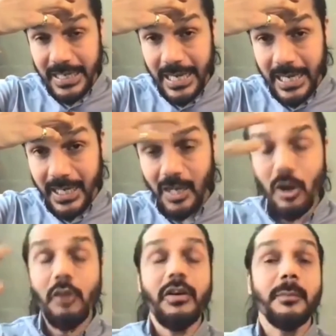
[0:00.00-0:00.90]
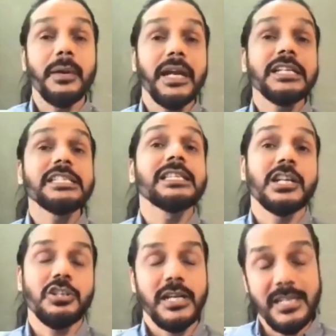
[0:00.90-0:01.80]
area of our brain is
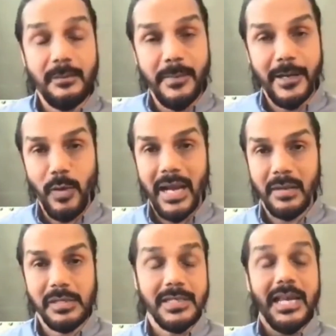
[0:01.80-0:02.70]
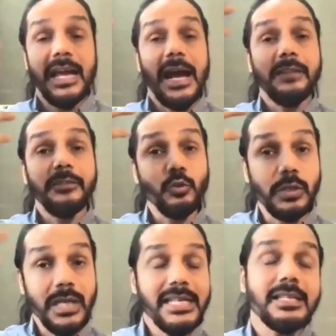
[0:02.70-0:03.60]
larger as compared to animals. And we
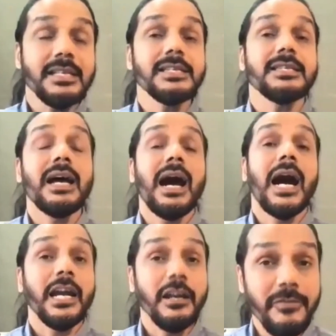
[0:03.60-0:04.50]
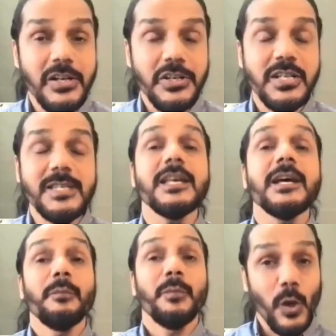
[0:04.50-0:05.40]
utilize this higher functions,
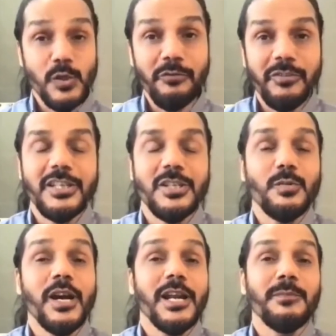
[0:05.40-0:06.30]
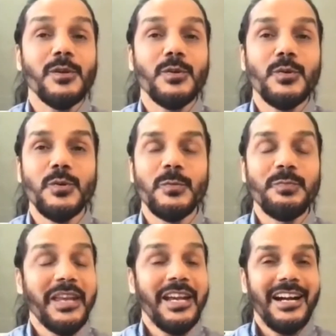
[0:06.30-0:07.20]
because of which we are able to
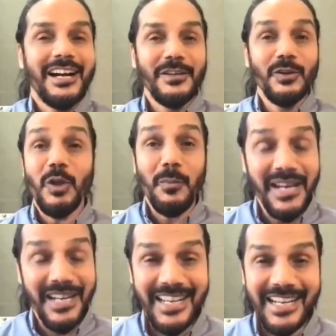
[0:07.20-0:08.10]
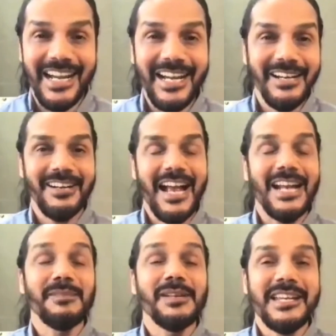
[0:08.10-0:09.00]
dominate the entire
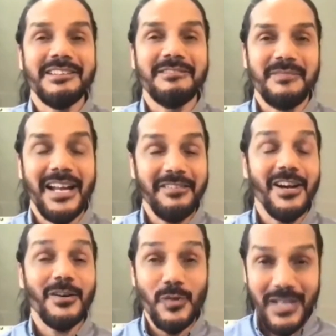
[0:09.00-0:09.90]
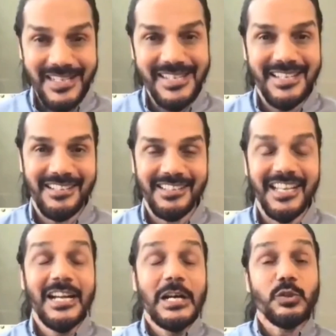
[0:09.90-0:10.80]
animal kingdom, and we are ruling this earth.
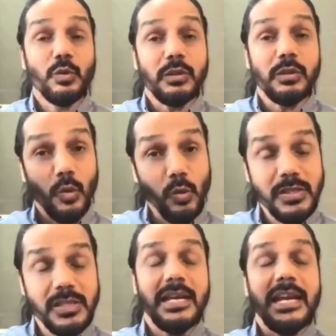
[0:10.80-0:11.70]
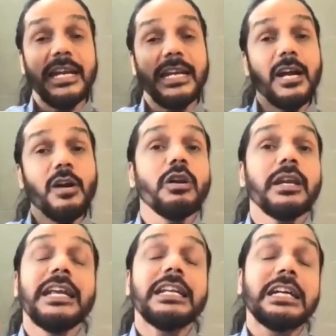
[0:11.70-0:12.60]
So those area got
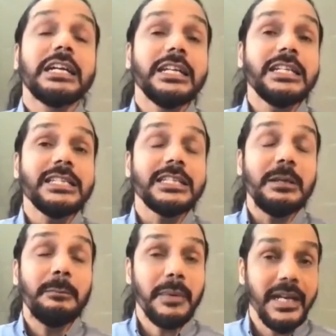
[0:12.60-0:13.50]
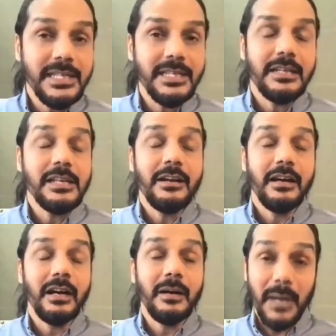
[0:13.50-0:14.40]
increased brain
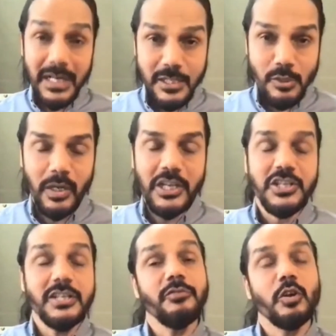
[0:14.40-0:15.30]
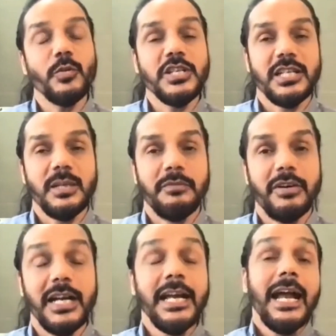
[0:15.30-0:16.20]
blood circulation following Shakti Prava.
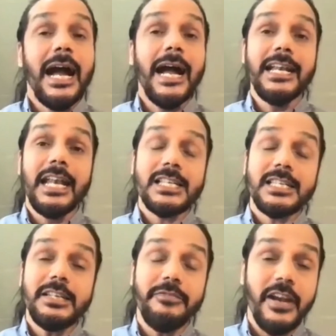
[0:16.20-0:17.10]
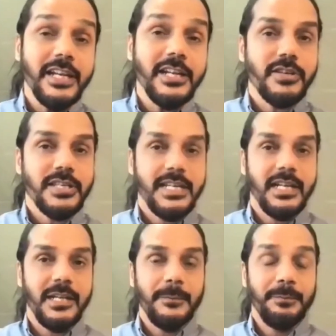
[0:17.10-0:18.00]
And lastly, very
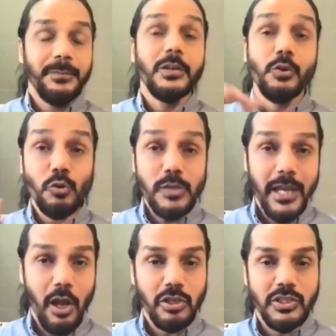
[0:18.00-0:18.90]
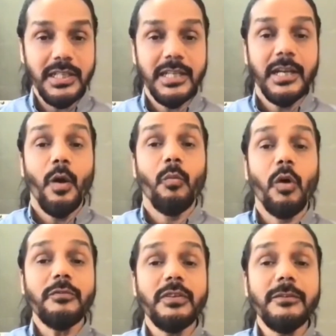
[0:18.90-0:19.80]
interestingly, the neuropsychology,
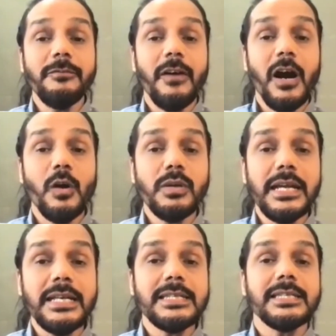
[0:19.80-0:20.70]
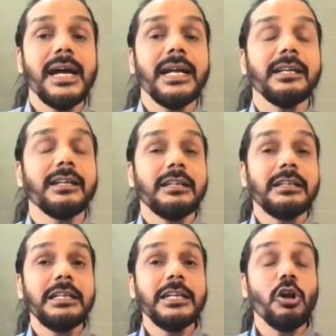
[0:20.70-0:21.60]
what we found is that
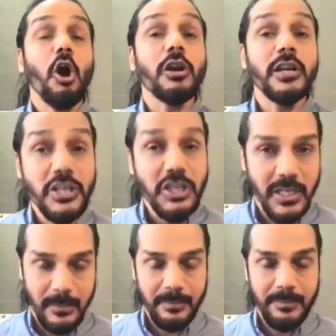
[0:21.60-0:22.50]
the cognition,